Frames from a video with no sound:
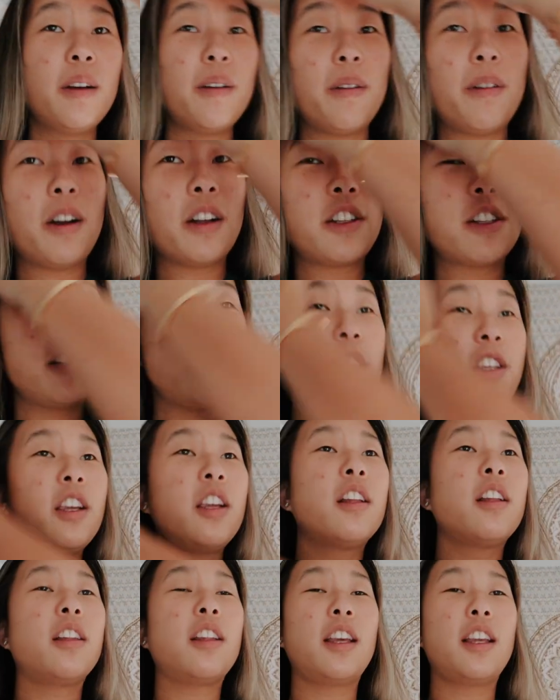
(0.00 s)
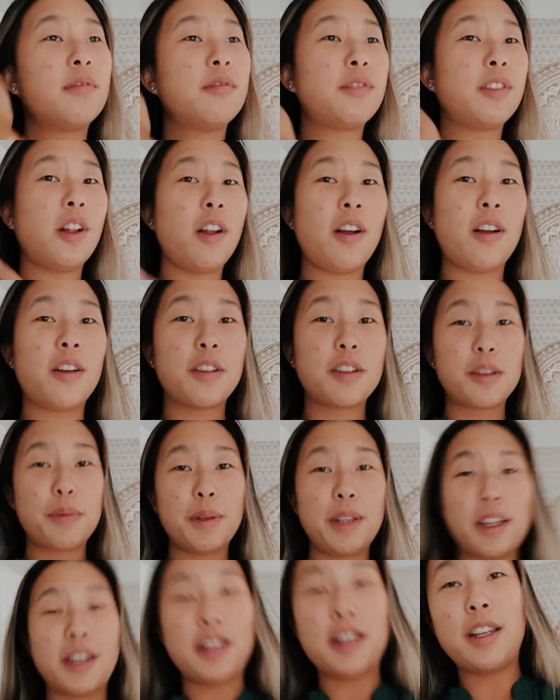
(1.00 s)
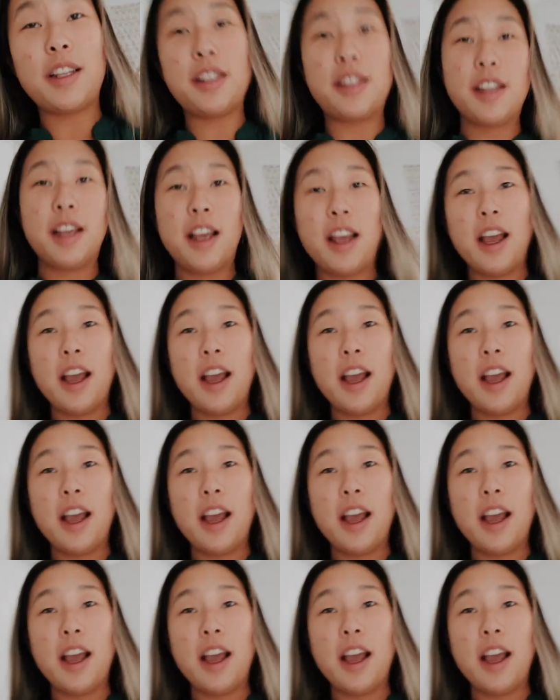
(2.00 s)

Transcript: watching like vlogs, because